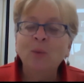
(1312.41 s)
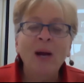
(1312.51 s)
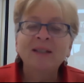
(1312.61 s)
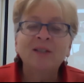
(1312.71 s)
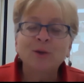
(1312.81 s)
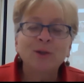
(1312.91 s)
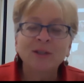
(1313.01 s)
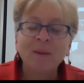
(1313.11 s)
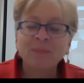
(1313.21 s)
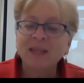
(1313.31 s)
weights or
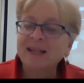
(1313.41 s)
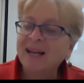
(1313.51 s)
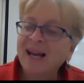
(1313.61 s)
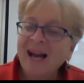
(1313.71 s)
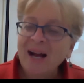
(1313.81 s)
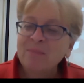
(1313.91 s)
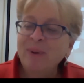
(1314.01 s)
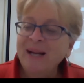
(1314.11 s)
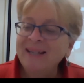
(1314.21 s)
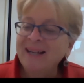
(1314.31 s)
something, but